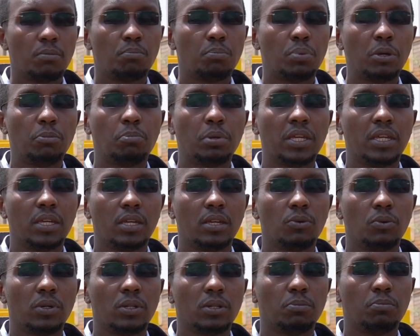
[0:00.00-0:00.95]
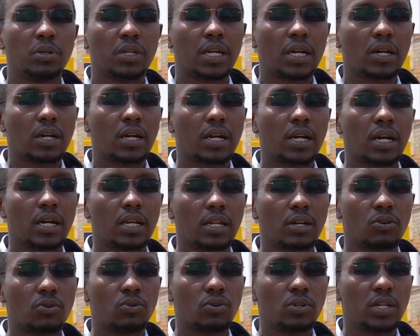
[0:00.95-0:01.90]
P P E will be
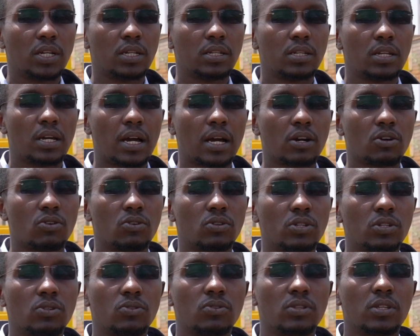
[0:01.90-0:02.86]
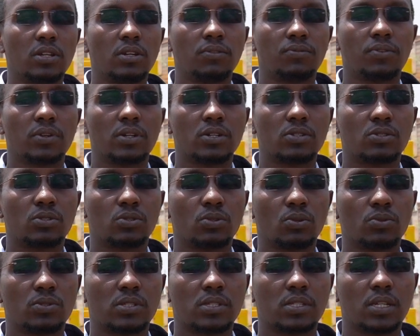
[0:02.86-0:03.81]
color-coded according to the different
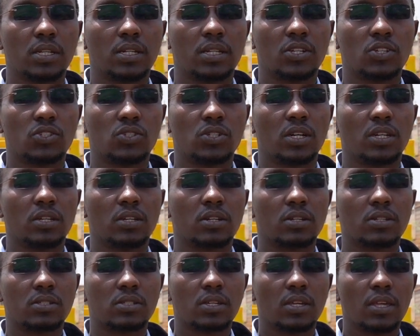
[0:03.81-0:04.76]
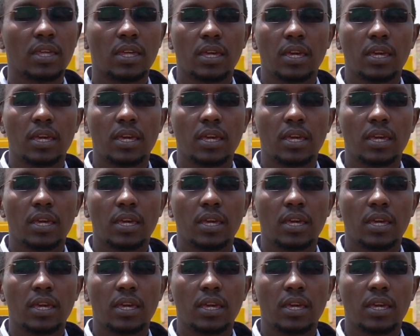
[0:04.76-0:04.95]
zones in Kijani Ridge.